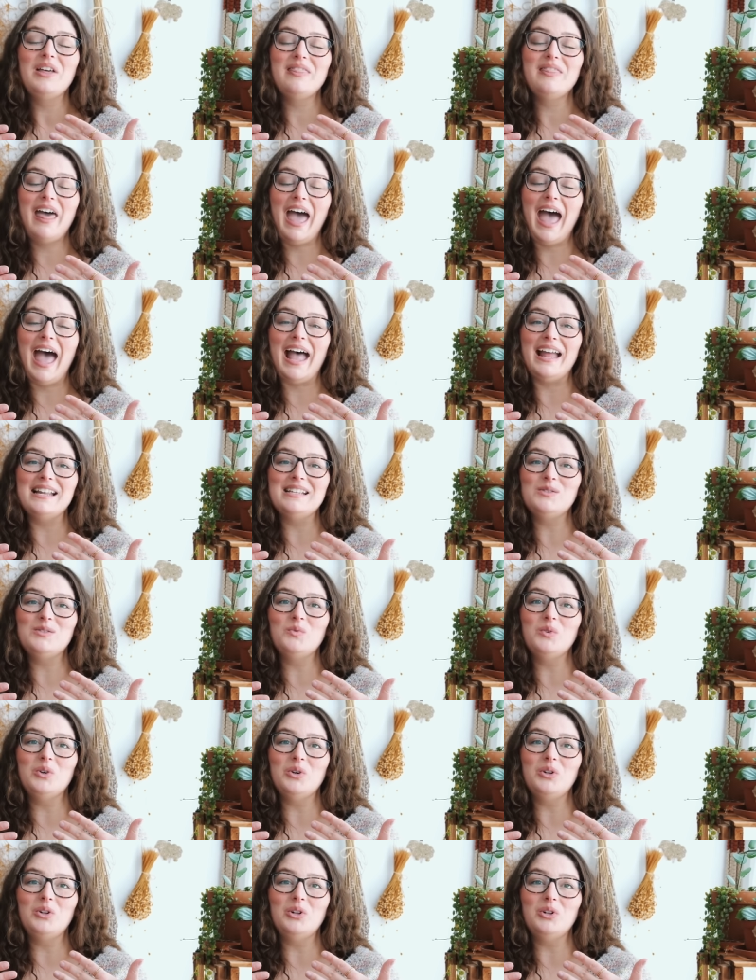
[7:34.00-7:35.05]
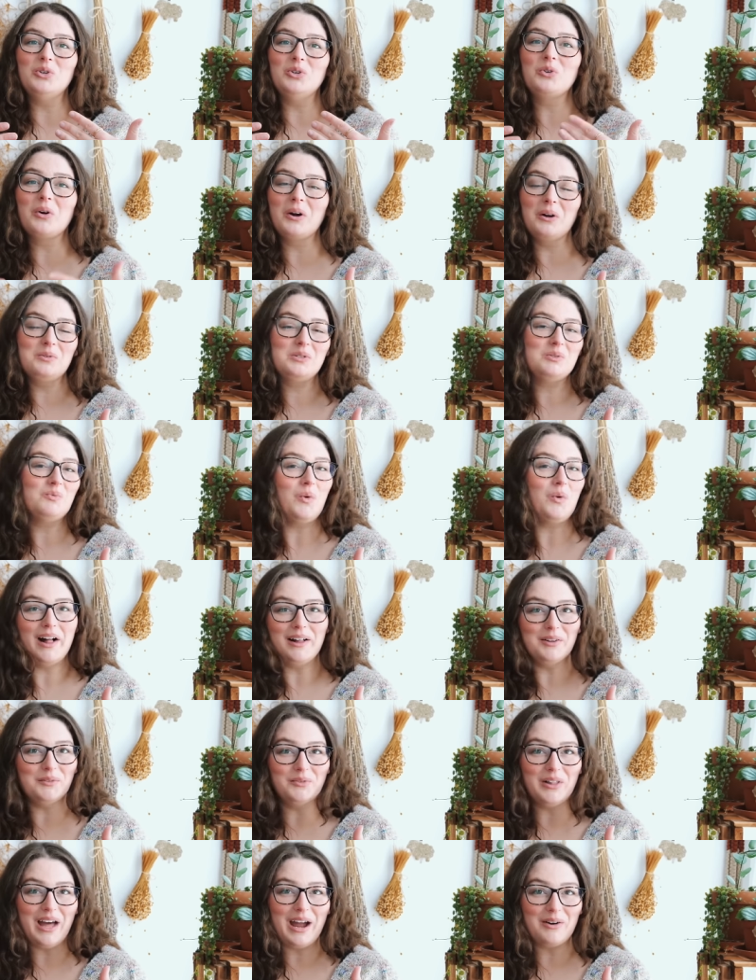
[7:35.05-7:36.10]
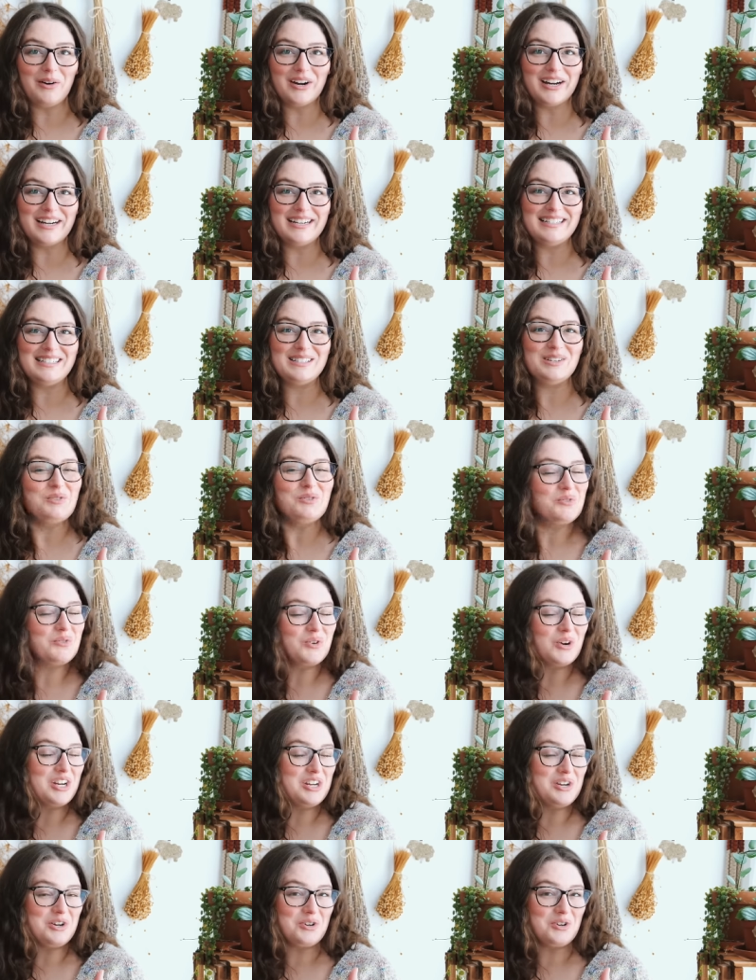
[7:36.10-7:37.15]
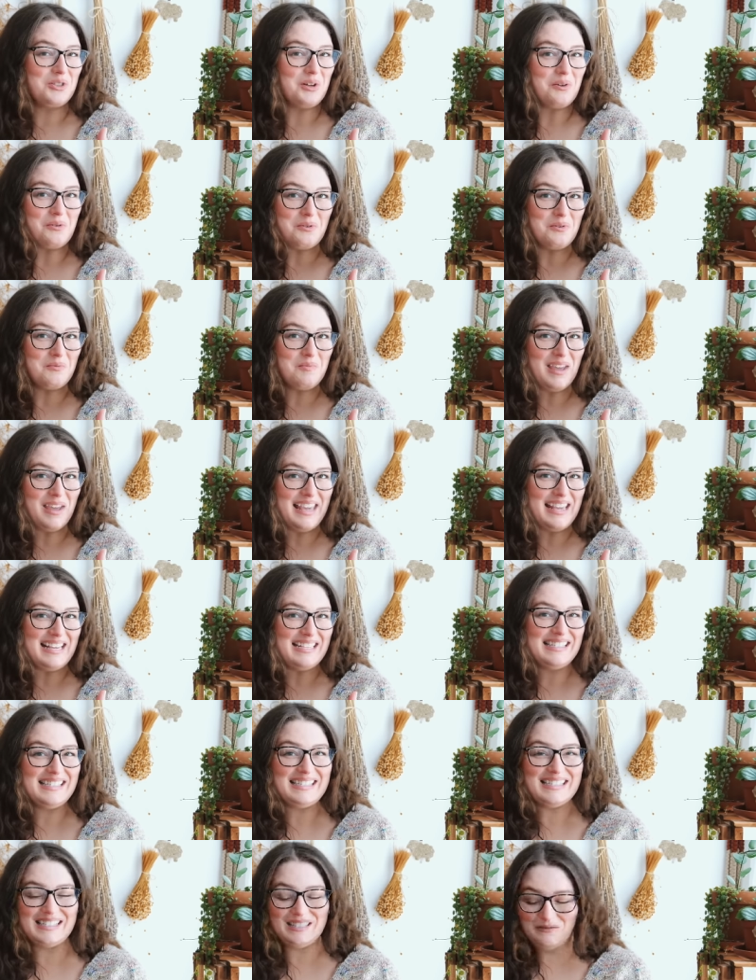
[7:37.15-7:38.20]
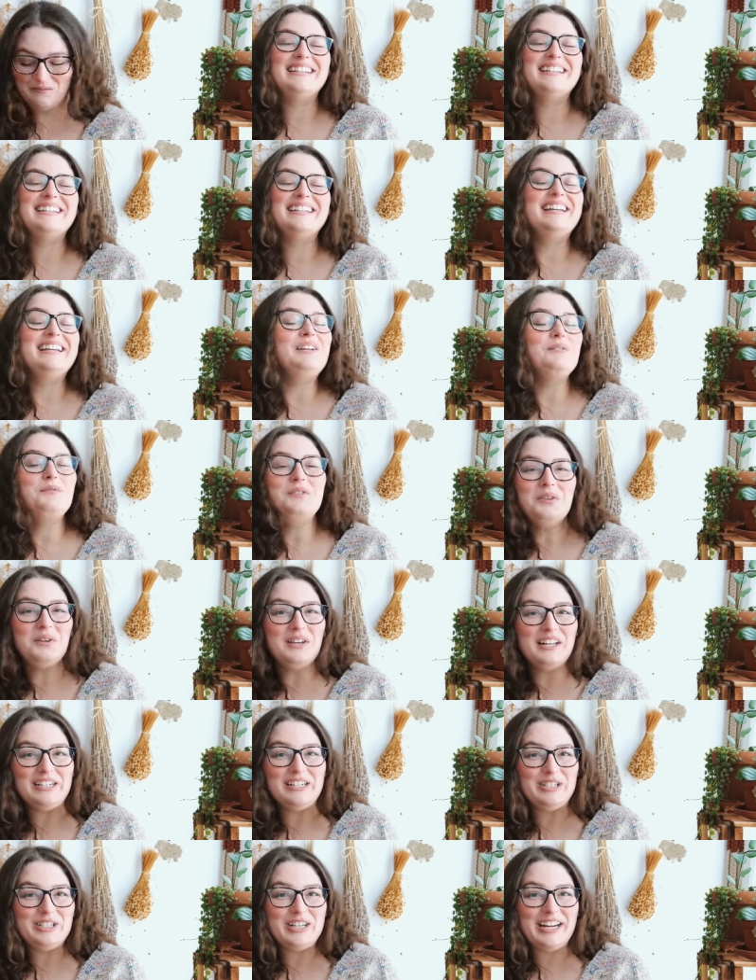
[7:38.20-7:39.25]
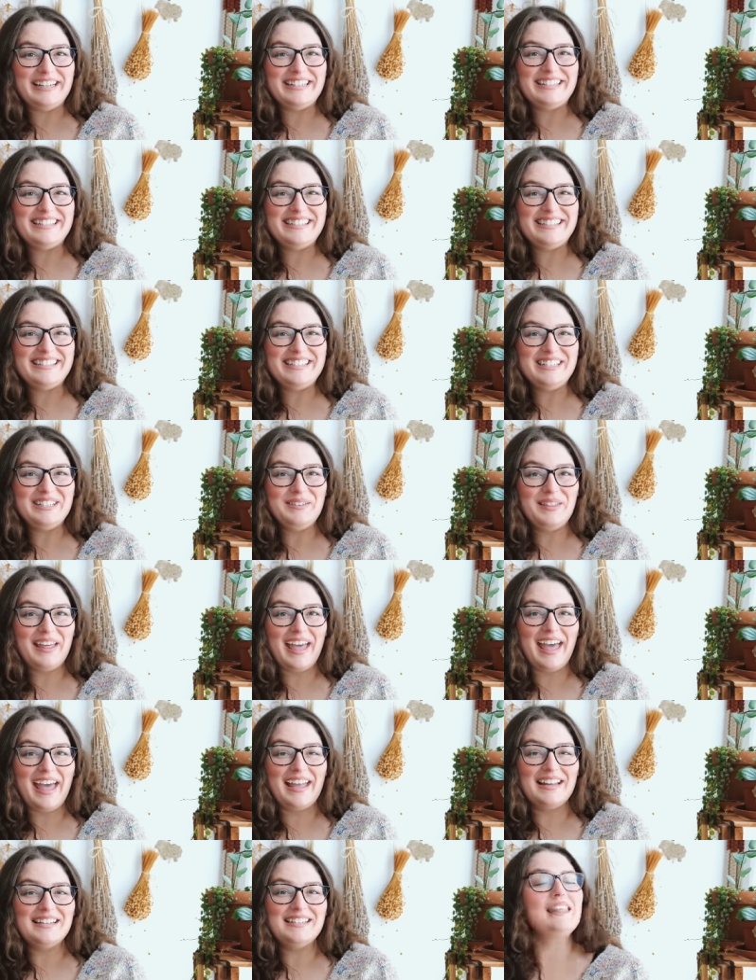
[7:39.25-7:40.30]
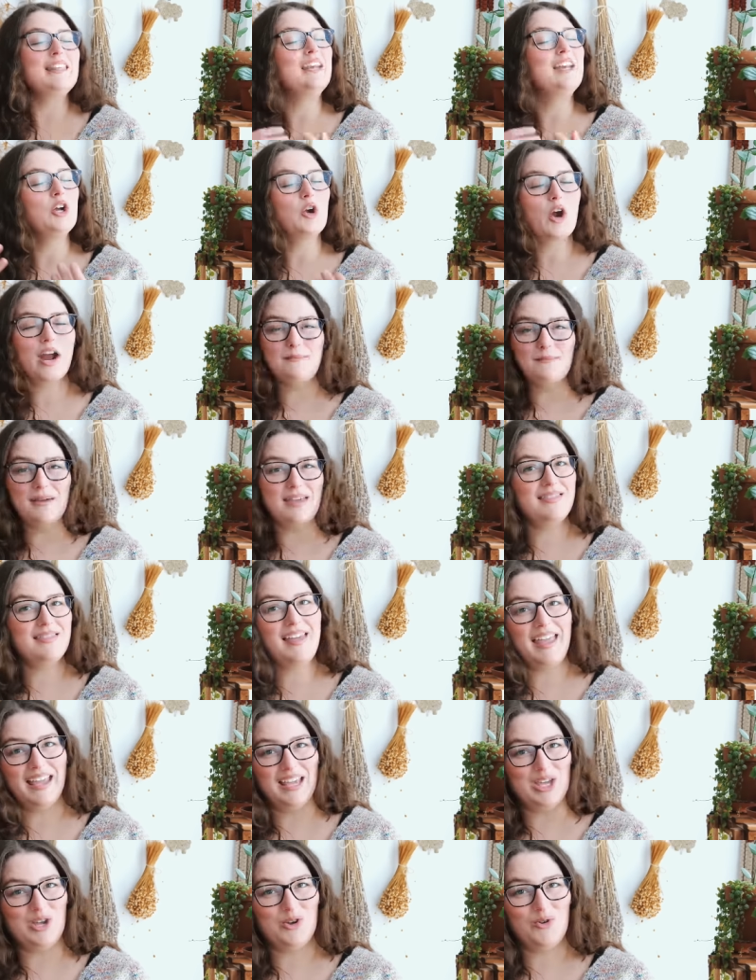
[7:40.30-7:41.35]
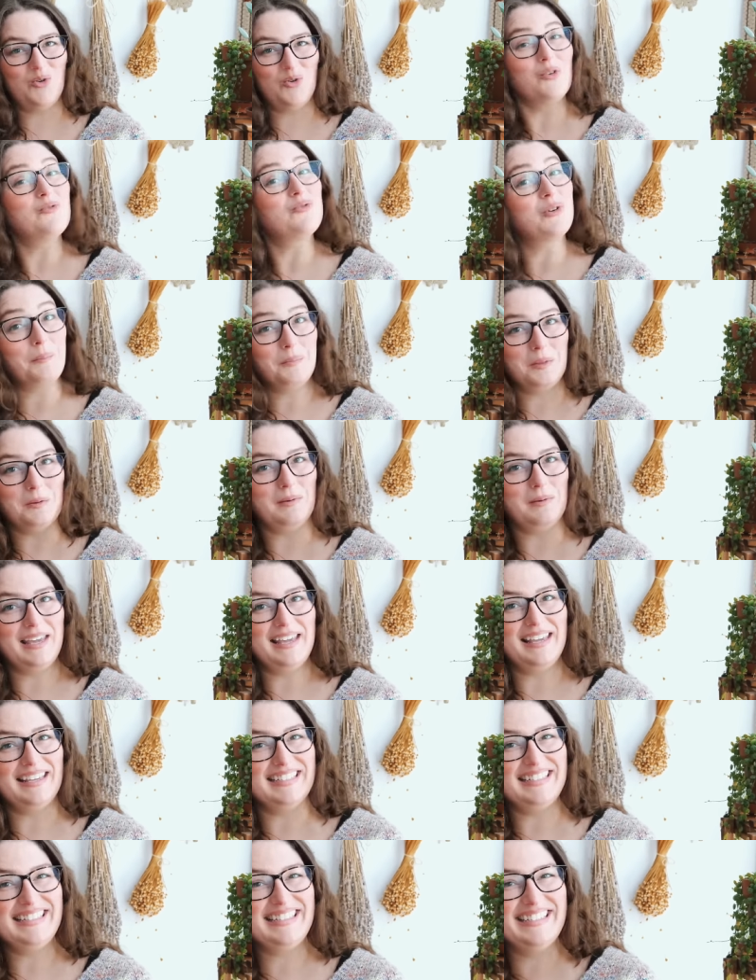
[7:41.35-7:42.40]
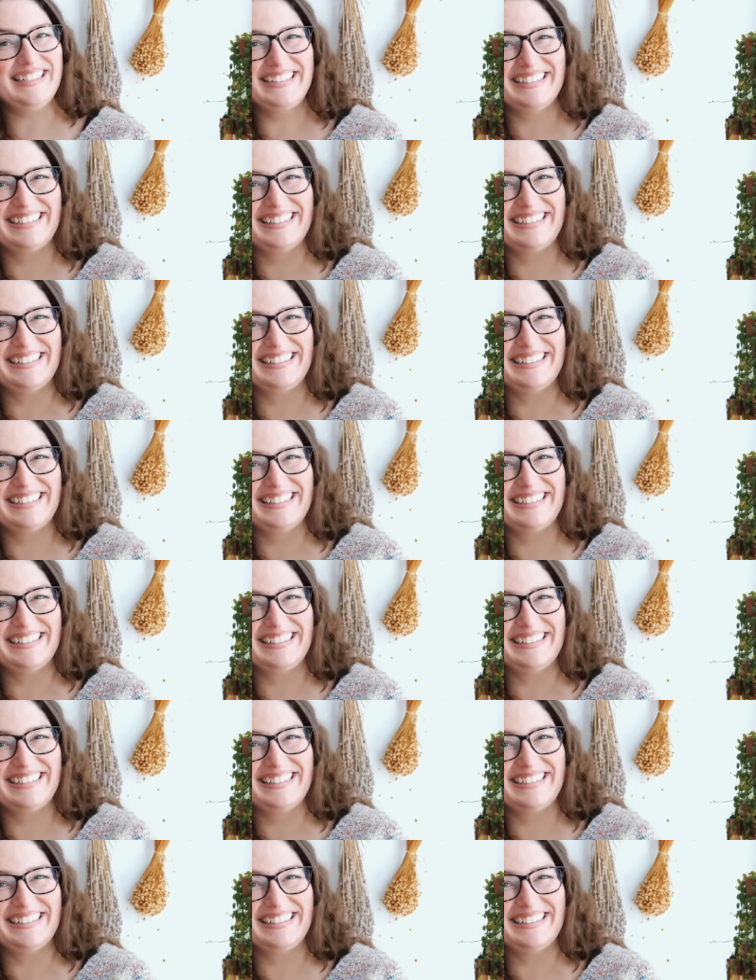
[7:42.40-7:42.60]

that will grow some wildflowers for your local bees. If you get a chance to do that, then a great big thank you from the bees.